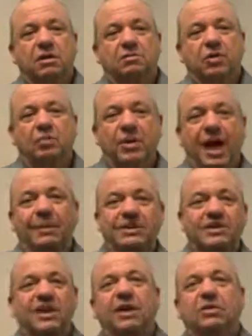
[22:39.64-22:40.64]
Obama
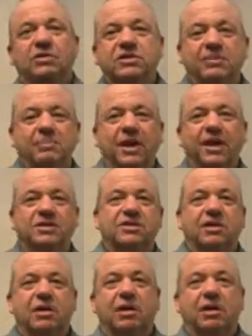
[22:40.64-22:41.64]
said it was the
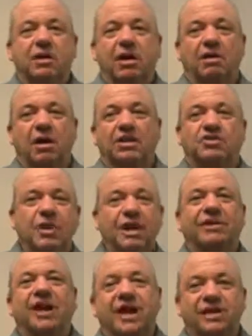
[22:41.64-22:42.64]
biggest
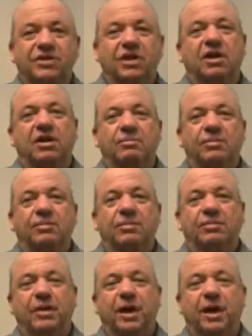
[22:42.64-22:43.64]
extravaganza
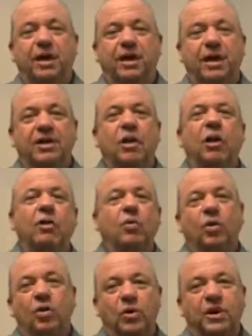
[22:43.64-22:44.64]
in all
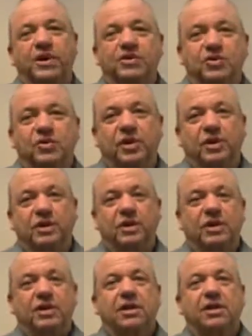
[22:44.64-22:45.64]
world history.
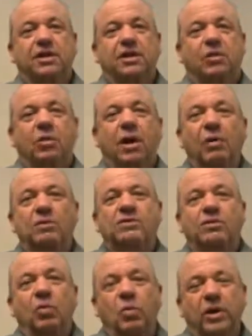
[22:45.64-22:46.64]

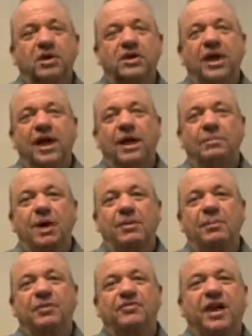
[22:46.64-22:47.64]
What did they come
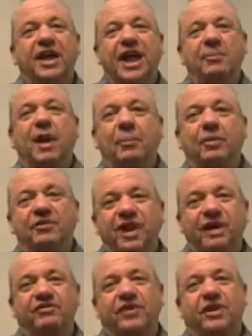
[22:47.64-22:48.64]
up with? They came up with
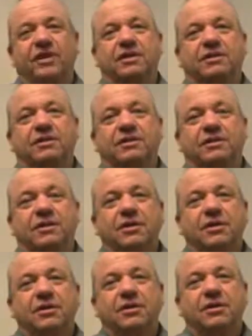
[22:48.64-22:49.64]
nothing.
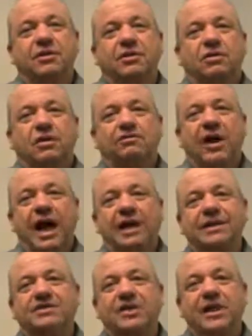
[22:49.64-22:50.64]
A
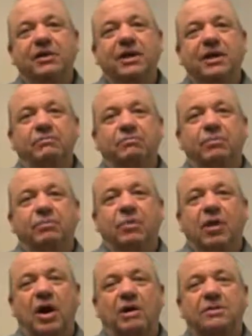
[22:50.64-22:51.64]
voluntary
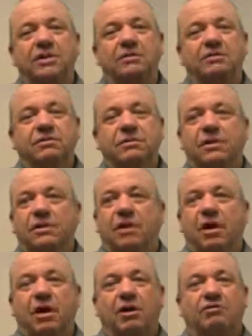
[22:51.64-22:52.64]
carbon
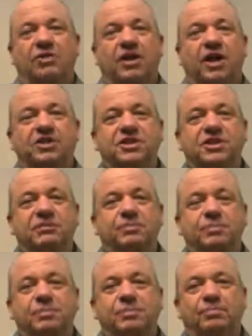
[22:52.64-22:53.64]
reduction
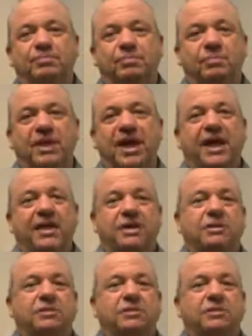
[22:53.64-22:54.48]
plan.